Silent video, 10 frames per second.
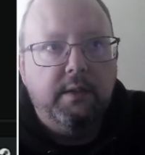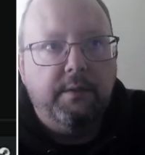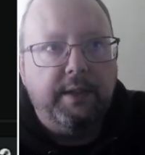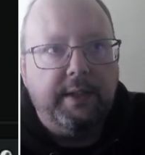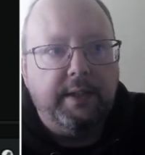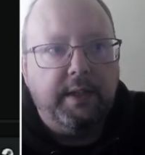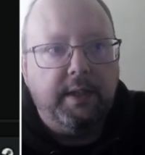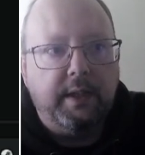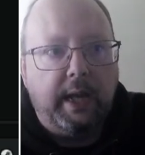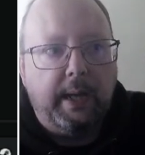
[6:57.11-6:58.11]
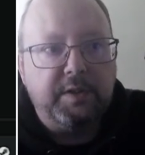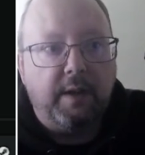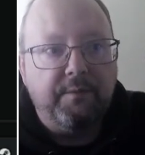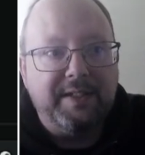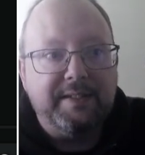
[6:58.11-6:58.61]
the
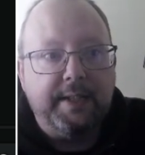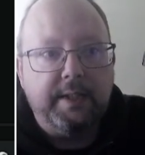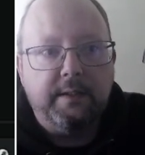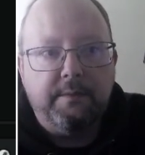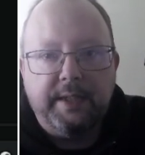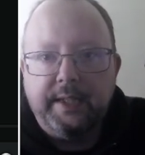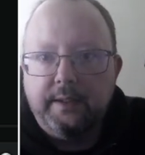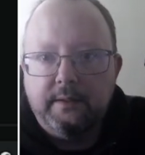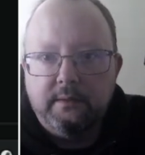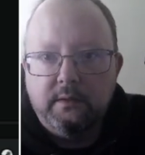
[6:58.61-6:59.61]
stuff that's in the